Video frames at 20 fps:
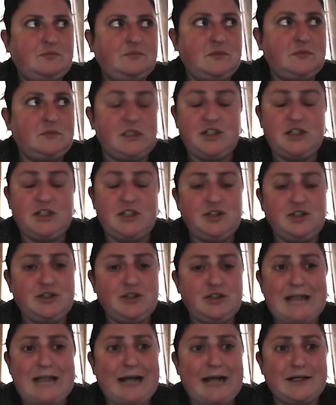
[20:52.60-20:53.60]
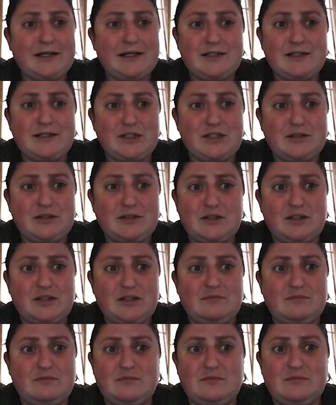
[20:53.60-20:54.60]
She's just knackered. She
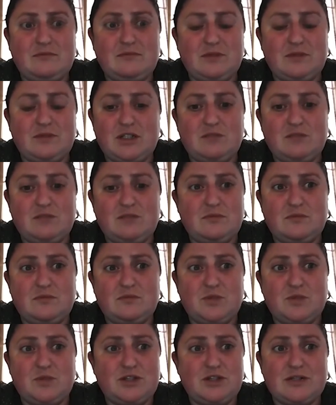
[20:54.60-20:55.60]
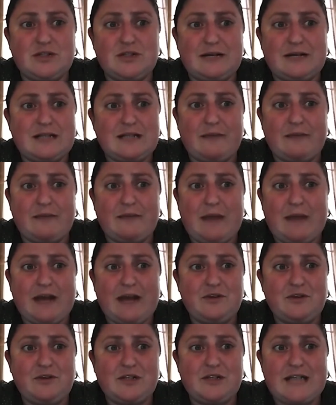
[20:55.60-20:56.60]
was stood outside mine
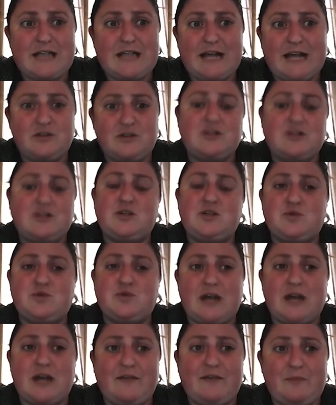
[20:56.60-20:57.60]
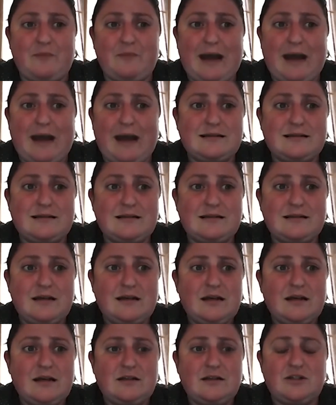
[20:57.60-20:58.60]
the other day just because she was driving past,
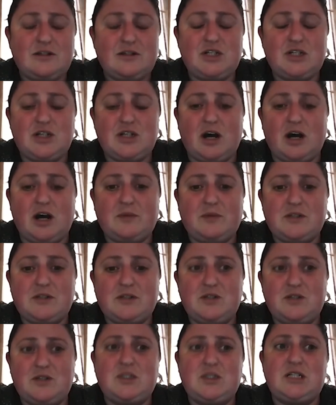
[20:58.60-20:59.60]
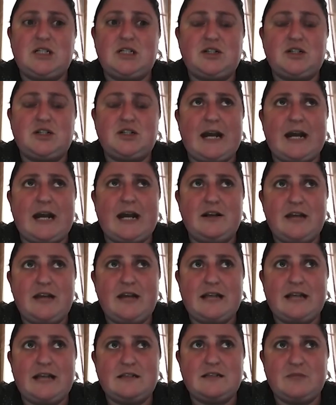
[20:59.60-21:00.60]
so she stopped and she's chatting at the
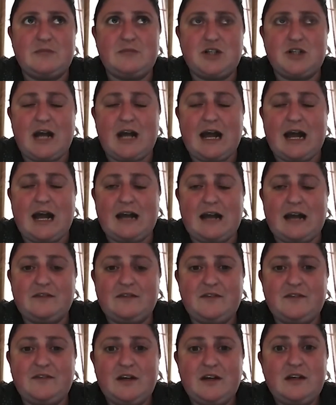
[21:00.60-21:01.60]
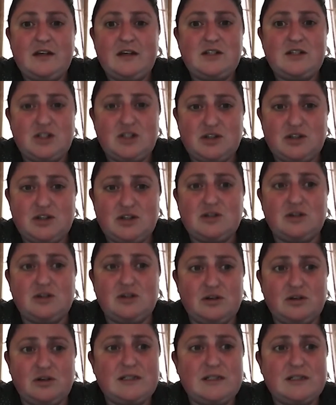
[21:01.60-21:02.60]
end of my drive. She just
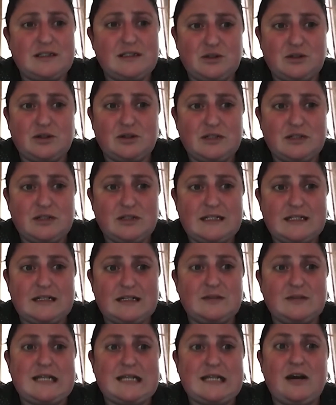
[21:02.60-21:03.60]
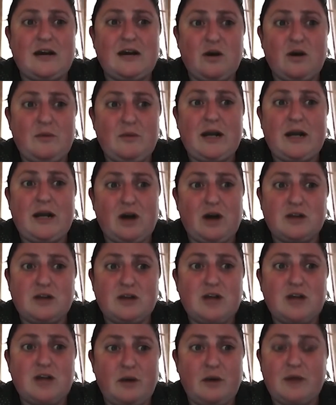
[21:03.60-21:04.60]
looked exhausted, and I was like, oh my God, go home